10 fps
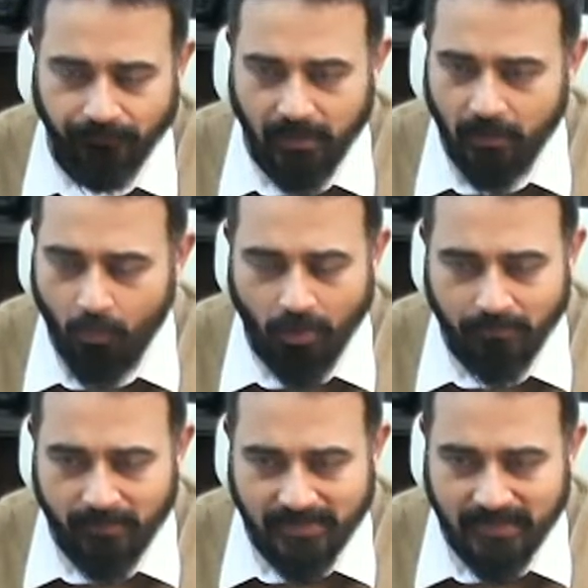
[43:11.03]
You know, what
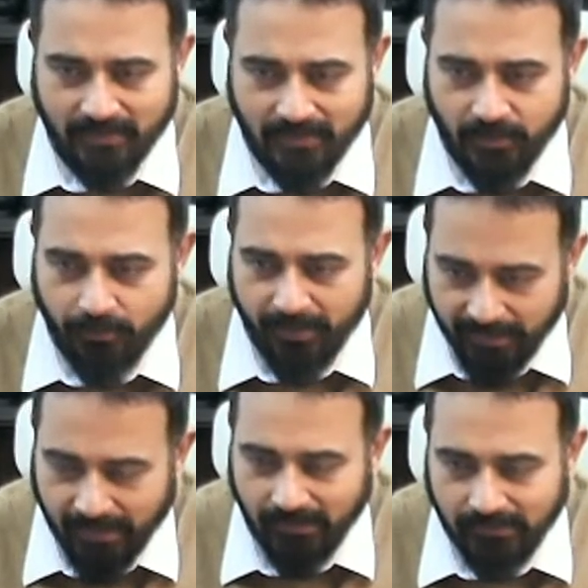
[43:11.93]
mistakes are you
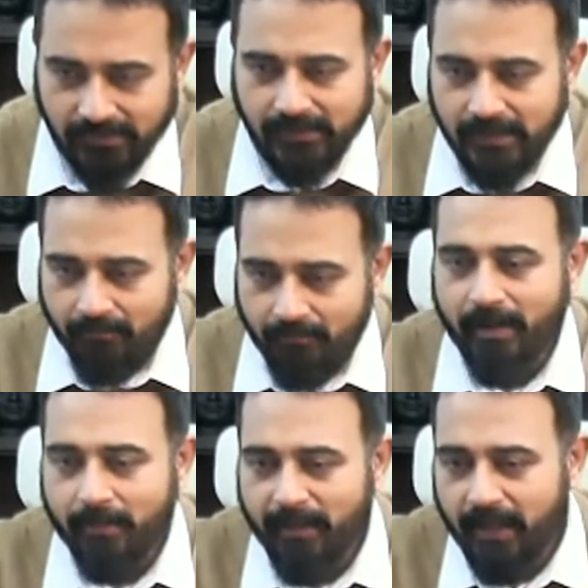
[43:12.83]
making?
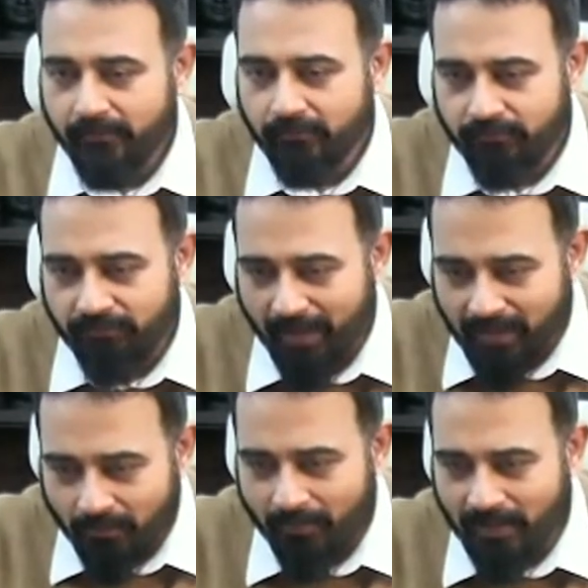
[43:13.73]
Maybe find a
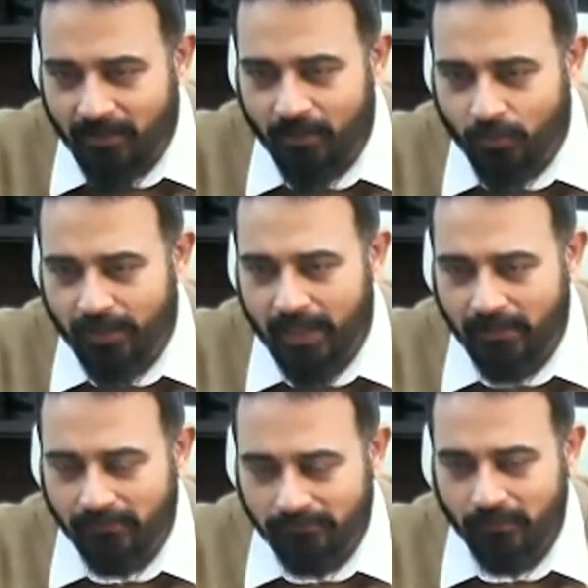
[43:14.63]
mentor who
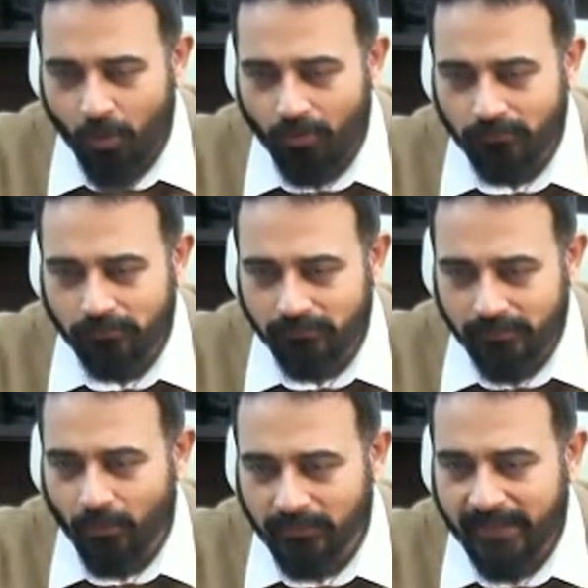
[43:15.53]
can, or
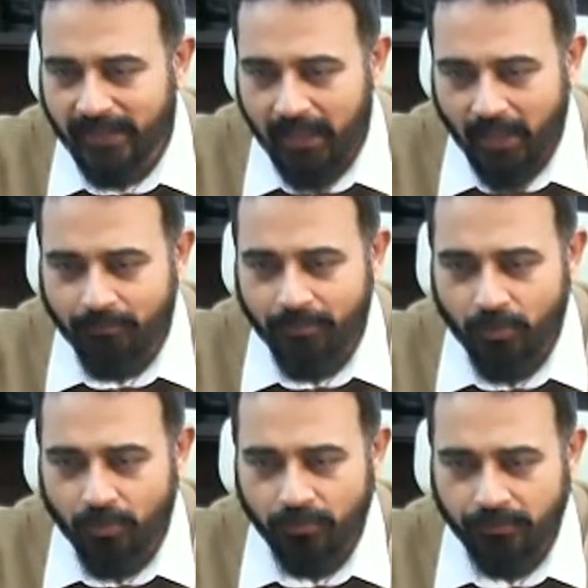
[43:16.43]
they can help
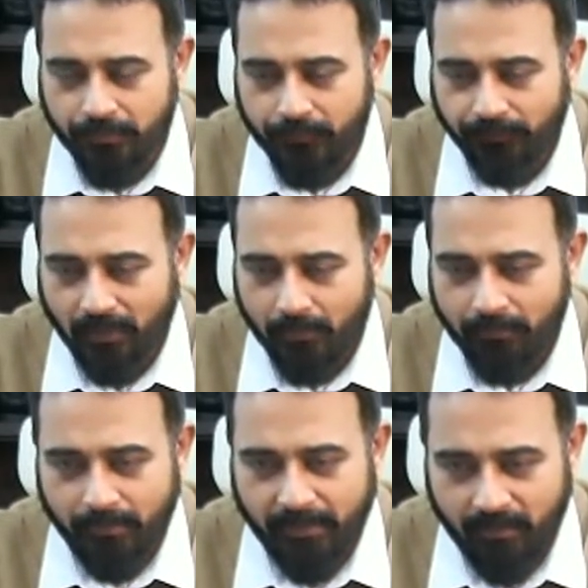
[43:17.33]
you
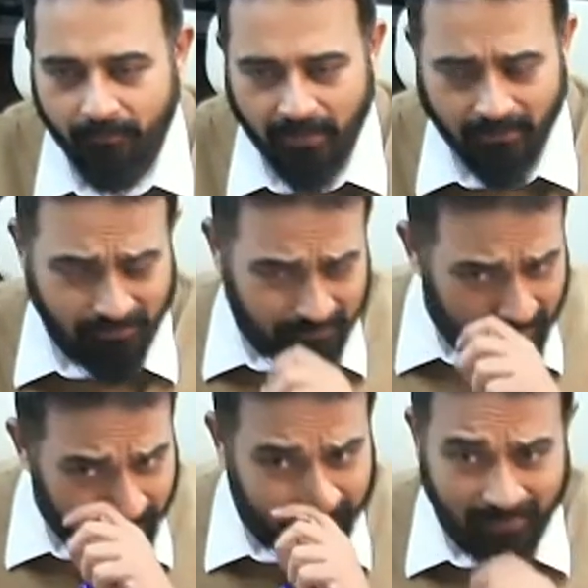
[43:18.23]
prepare better. If
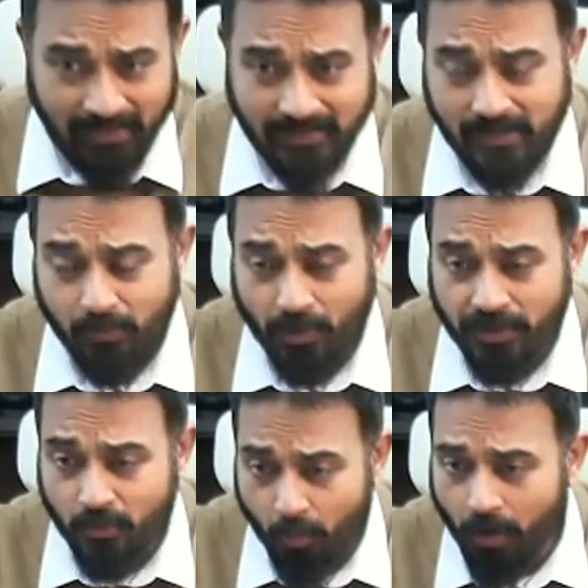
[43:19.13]
finance is what you
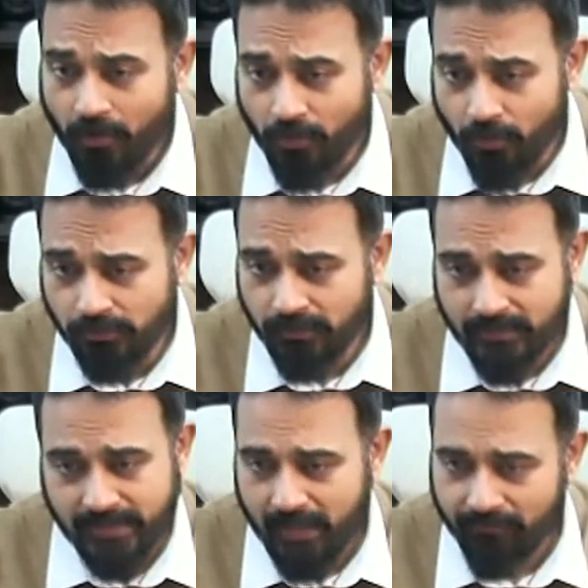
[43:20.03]
want to do,
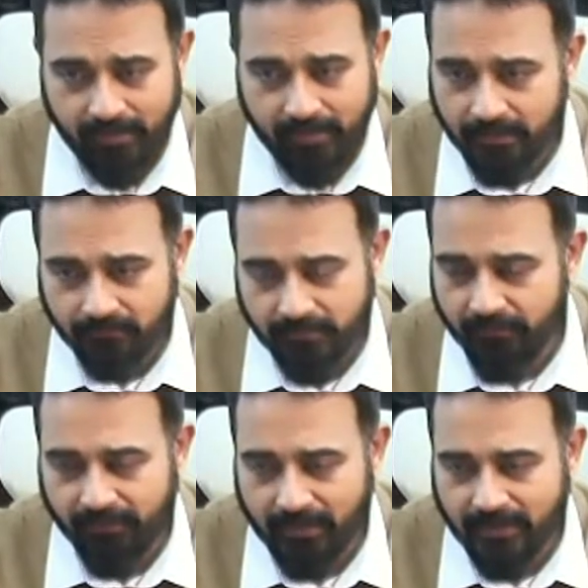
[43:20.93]
CFA
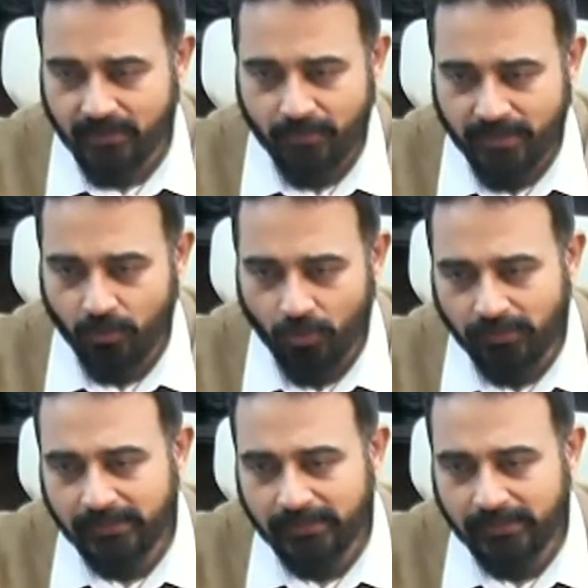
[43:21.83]
definitely is the way to go.